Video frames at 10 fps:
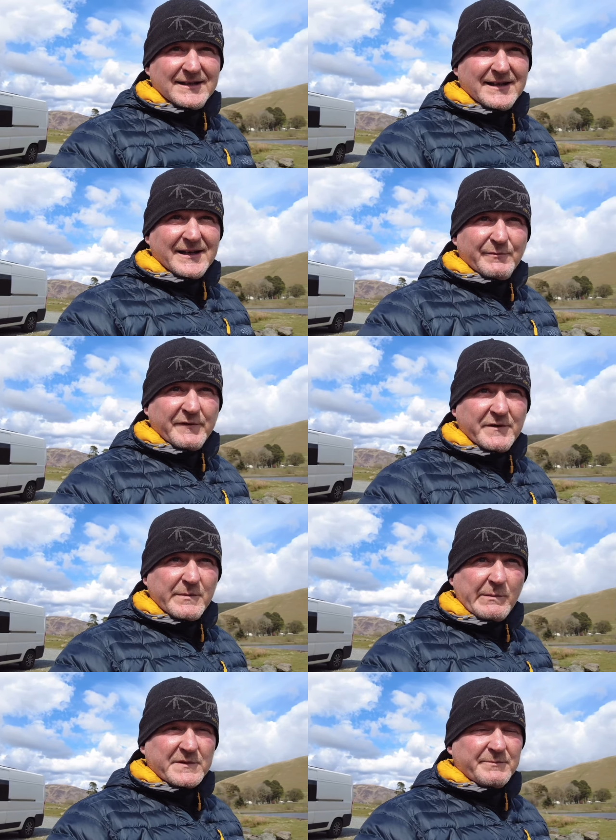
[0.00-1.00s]
and we've
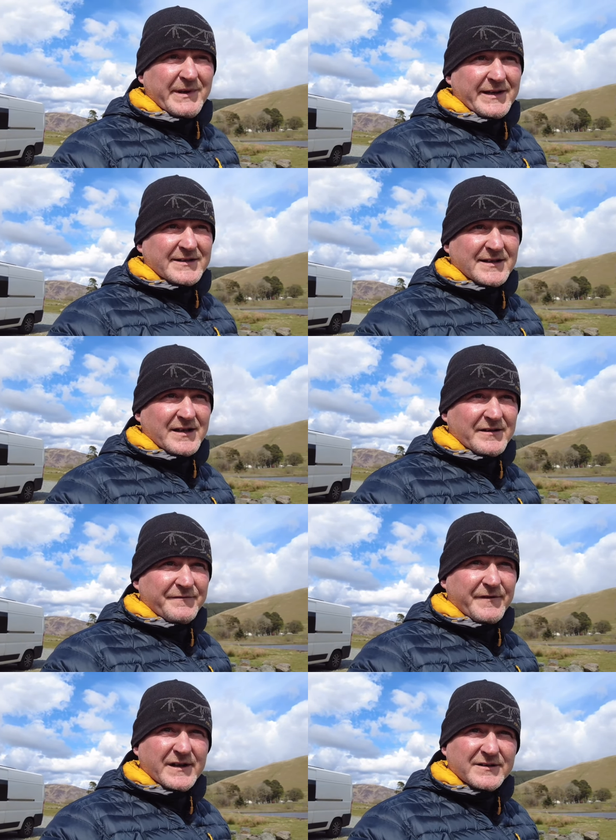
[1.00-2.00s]
come up to meet a good
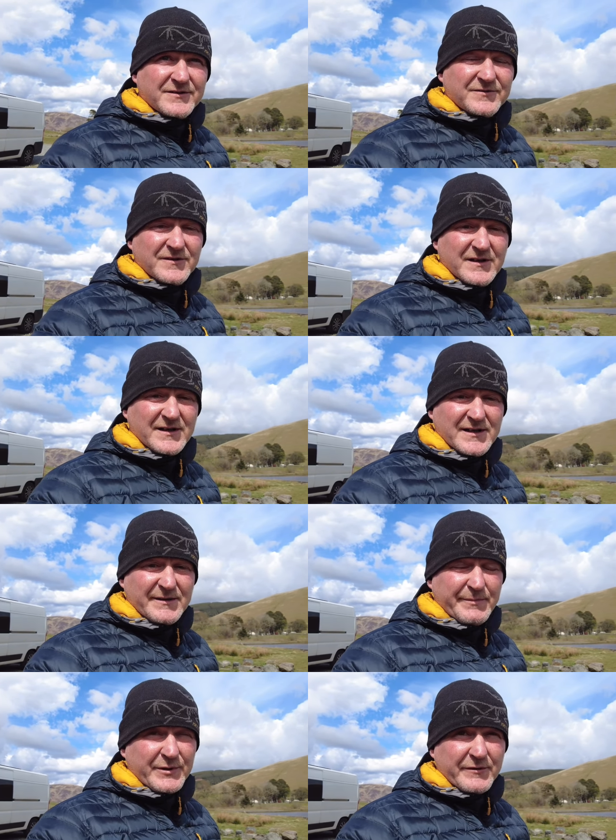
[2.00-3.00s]
friend called
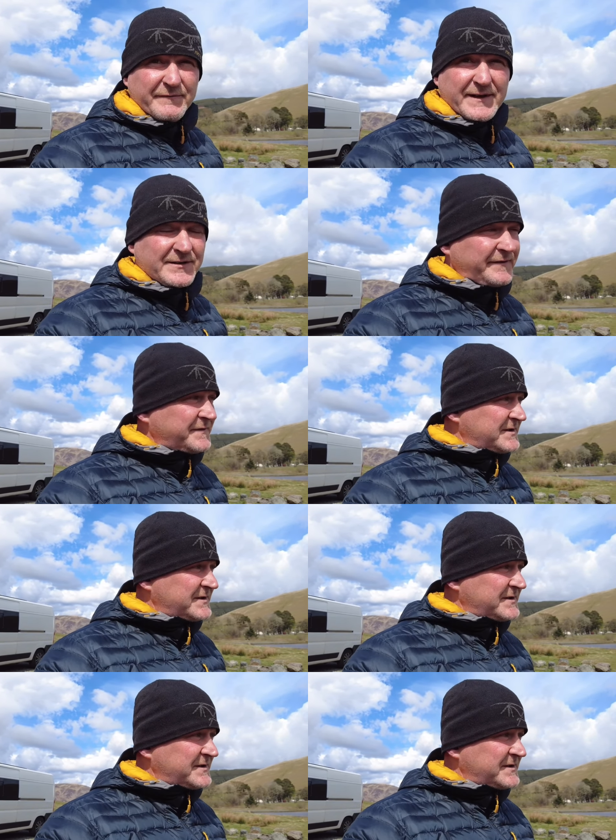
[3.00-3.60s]
Pilgrim Van Life.